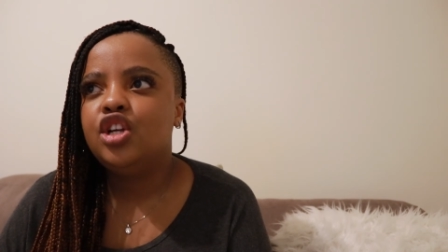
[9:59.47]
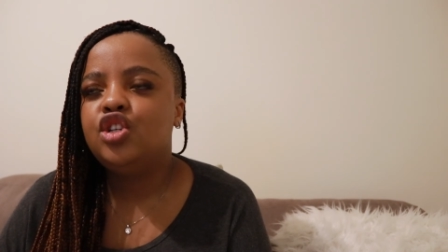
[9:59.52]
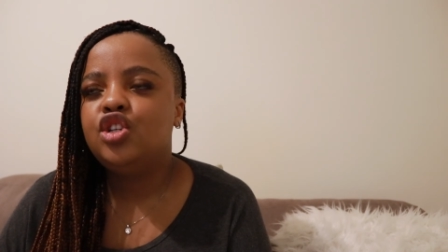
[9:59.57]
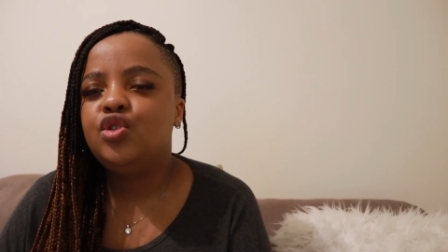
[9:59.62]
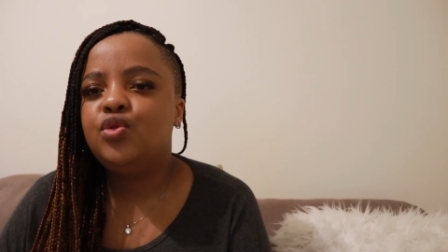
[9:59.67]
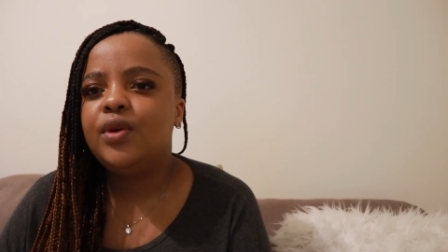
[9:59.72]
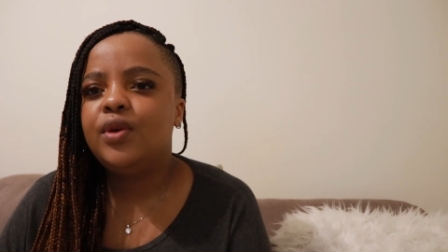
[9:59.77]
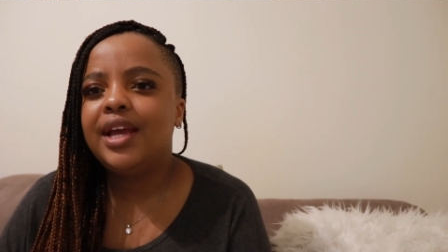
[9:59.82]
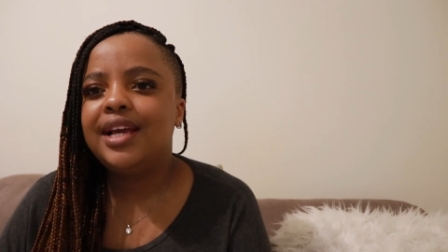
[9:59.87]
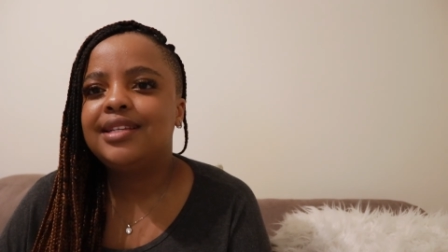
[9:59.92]

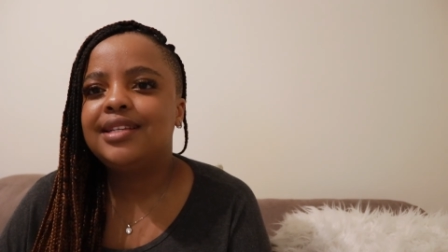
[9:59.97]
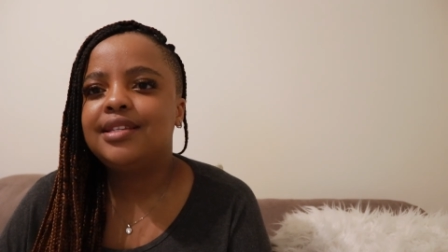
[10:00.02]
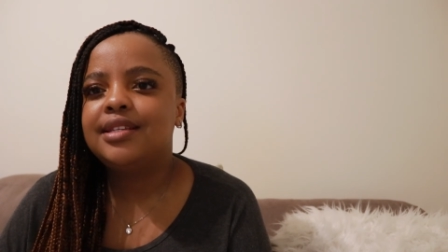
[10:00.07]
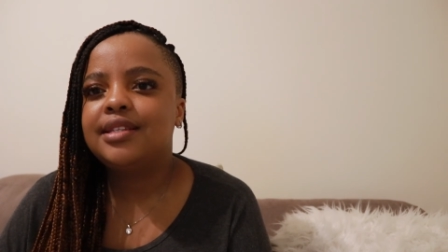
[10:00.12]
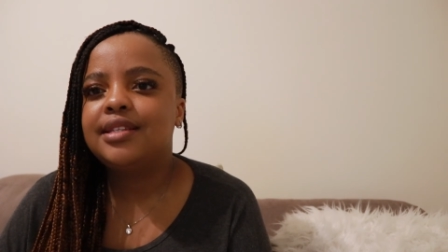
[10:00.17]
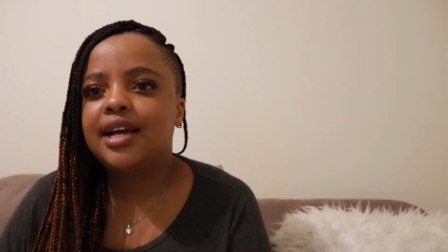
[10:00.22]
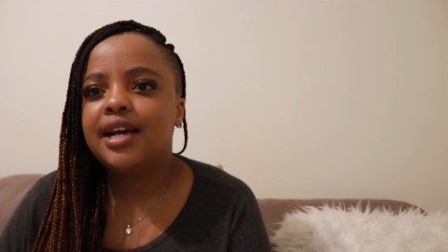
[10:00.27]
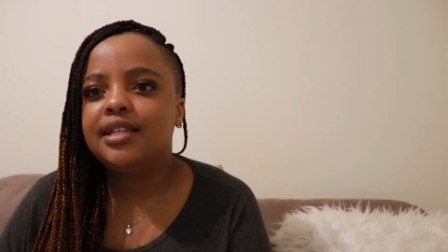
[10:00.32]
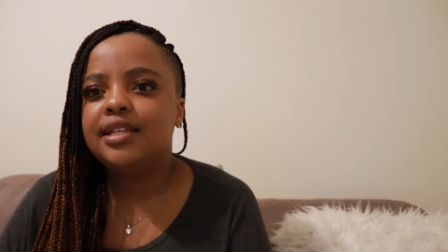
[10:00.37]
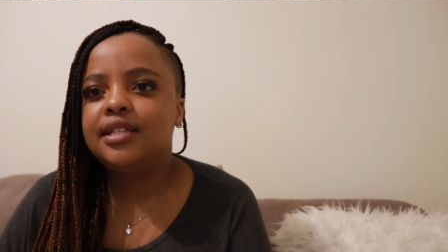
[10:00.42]
do
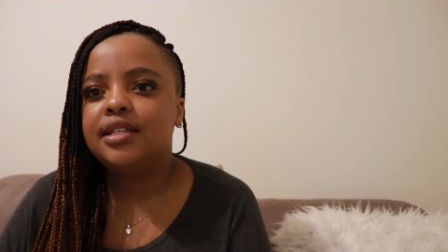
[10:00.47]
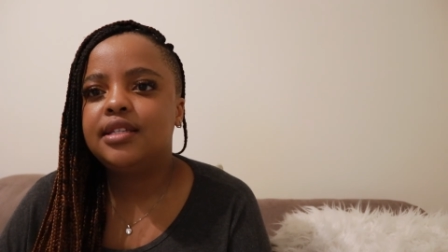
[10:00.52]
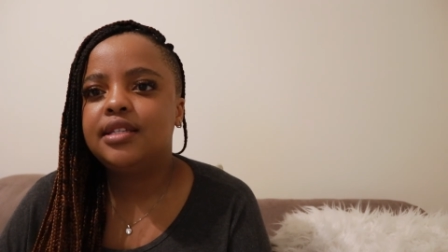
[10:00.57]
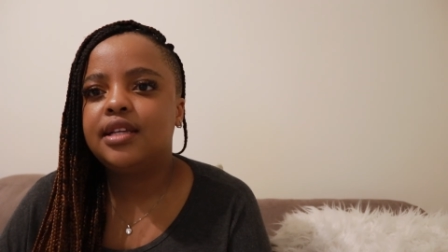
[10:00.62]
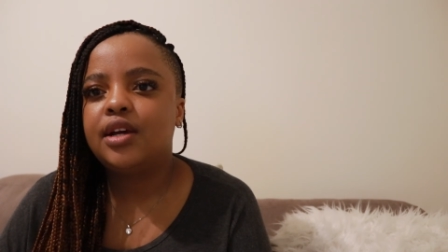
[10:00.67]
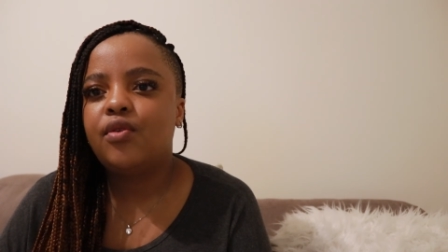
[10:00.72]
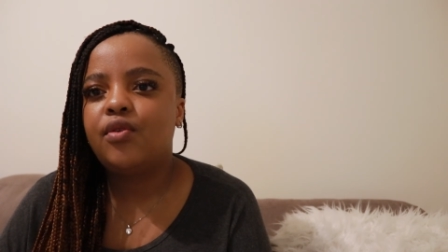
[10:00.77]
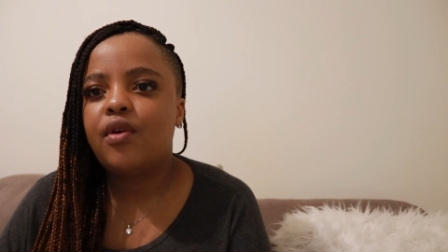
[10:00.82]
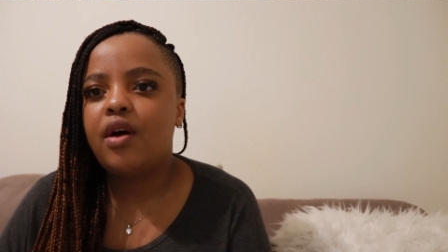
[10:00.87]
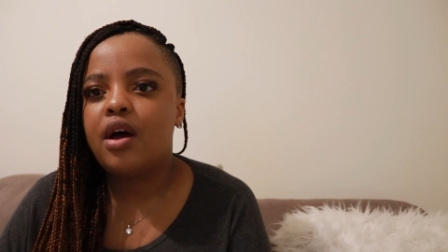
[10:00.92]
exercises
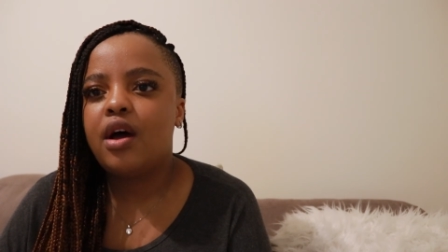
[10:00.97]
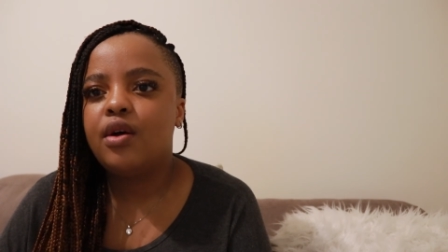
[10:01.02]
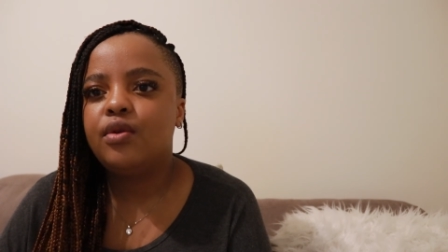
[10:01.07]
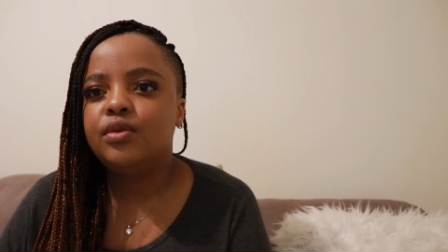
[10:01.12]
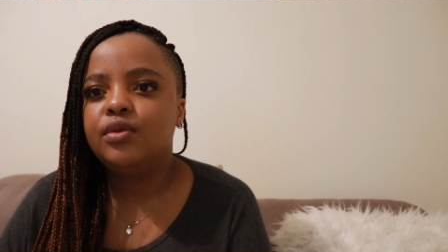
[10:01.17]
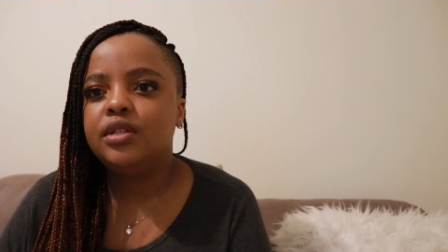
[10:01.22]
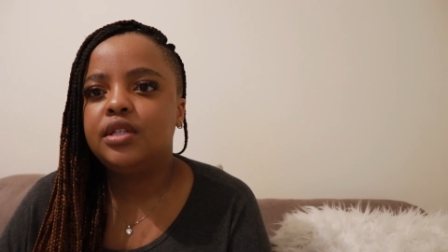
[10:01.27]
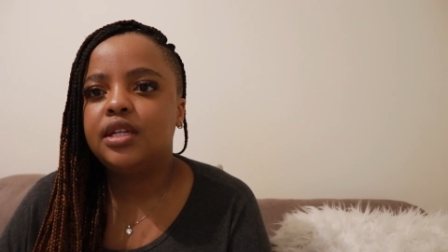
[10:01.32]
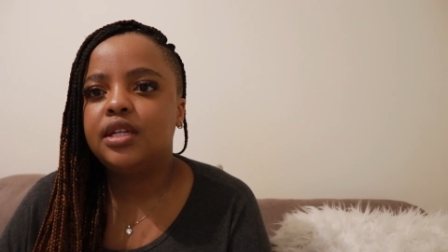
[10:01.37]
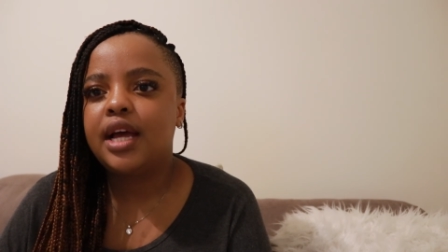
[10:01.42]

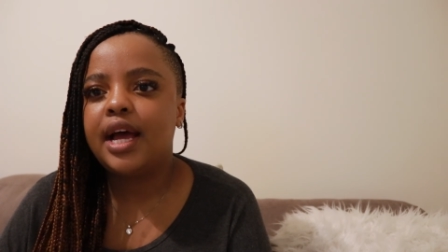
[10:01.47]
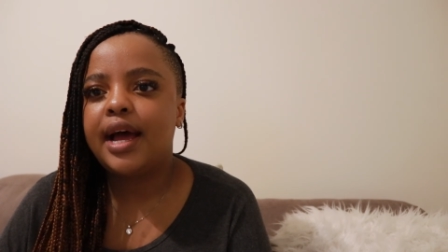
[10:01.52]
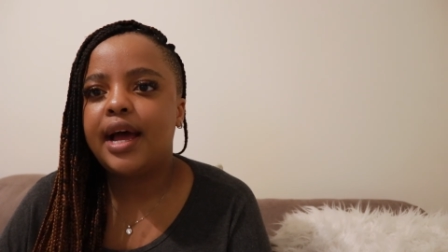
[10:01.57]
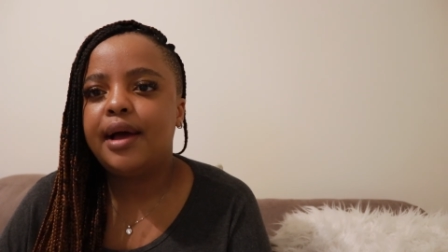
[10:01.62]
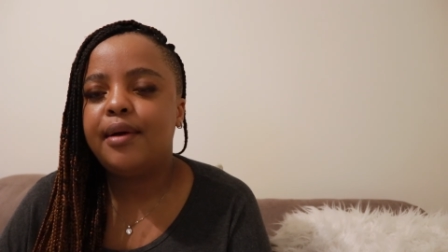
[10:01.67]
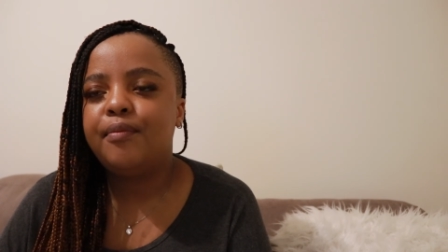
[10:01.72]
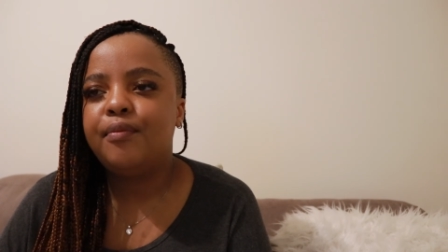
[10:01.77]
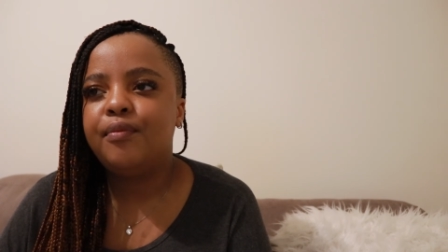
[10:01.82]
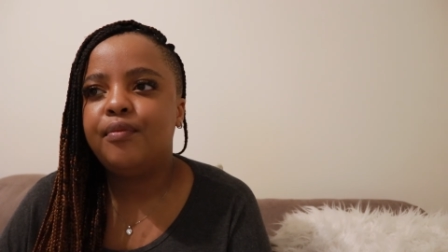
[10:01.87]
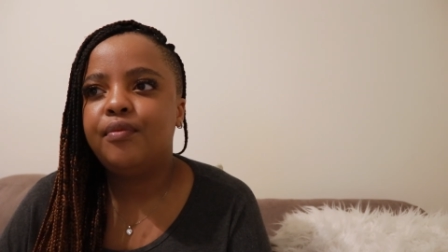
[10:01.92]
around
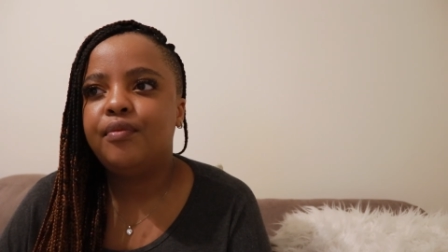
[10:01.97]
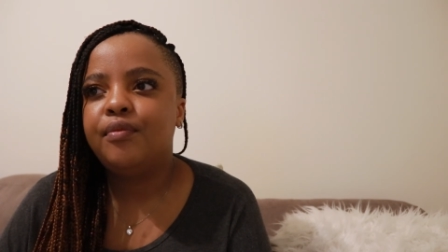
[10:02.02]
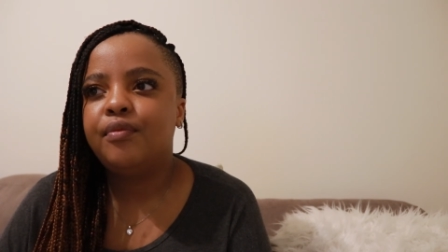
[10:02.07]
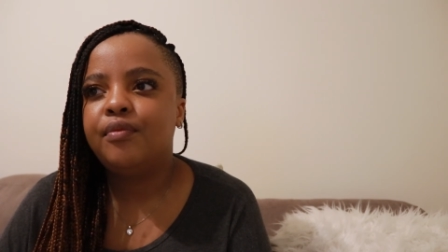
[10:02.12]
um,